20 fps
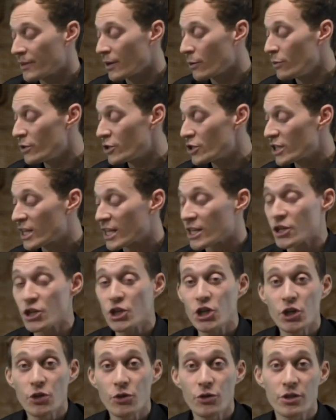which you can
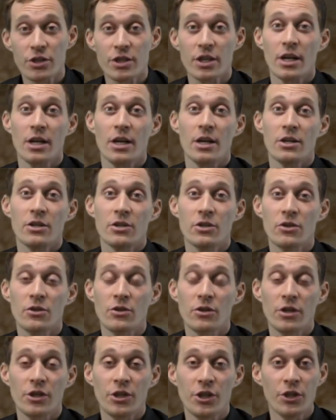choose
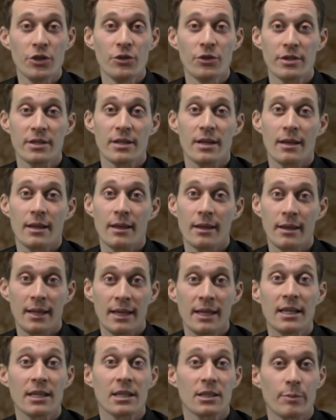to use
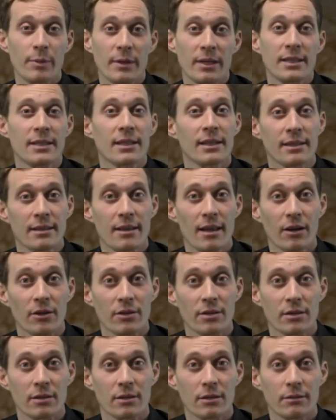the EXP
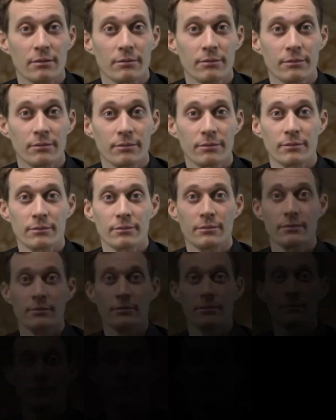6000.
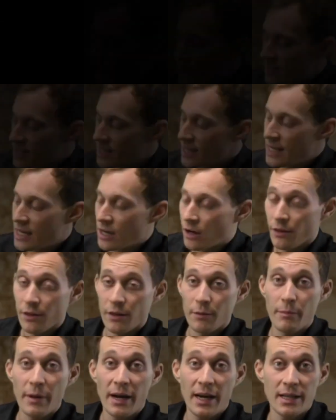You see on
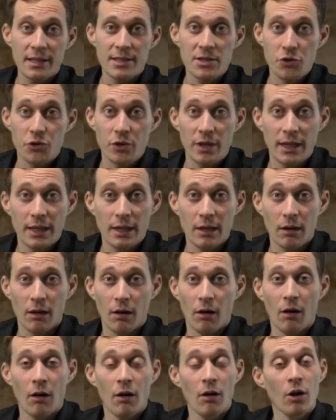the main screen
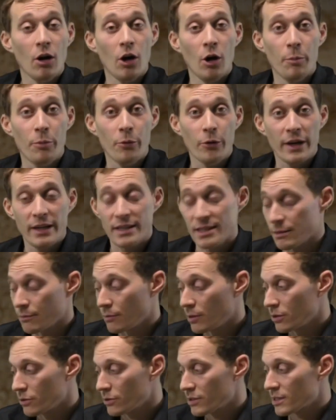all operating
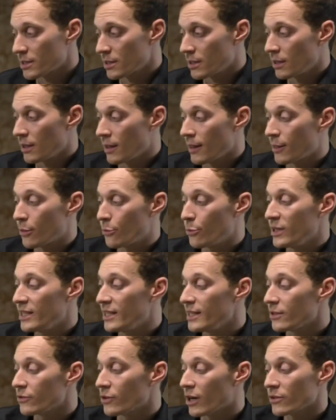modes:
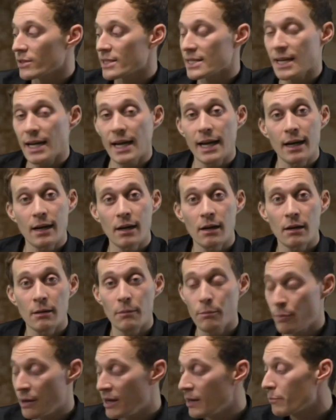3D ground scan,
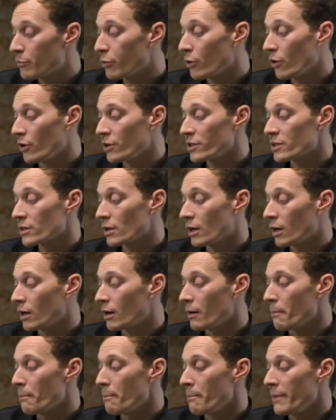pinpointer,
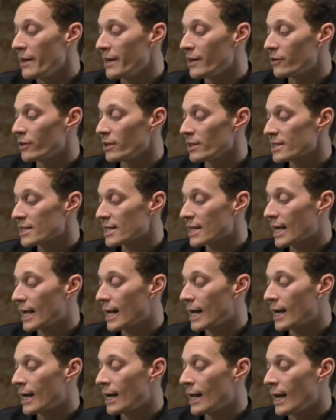mineral
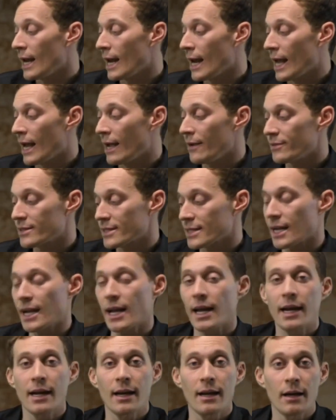scan, live
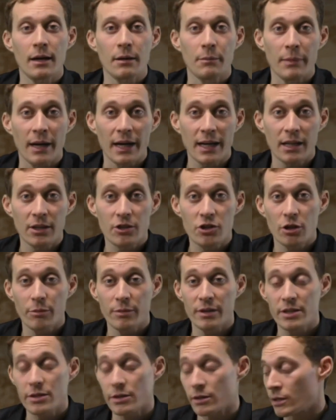scan,
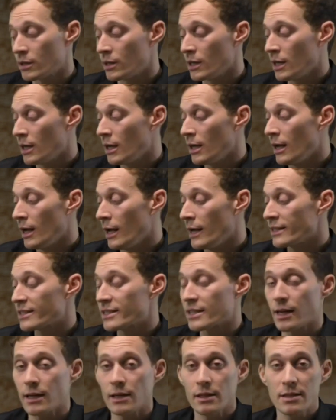magnetometer and
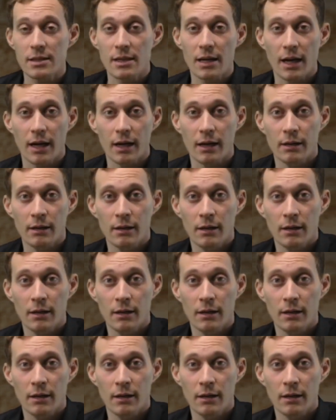tunnel scan.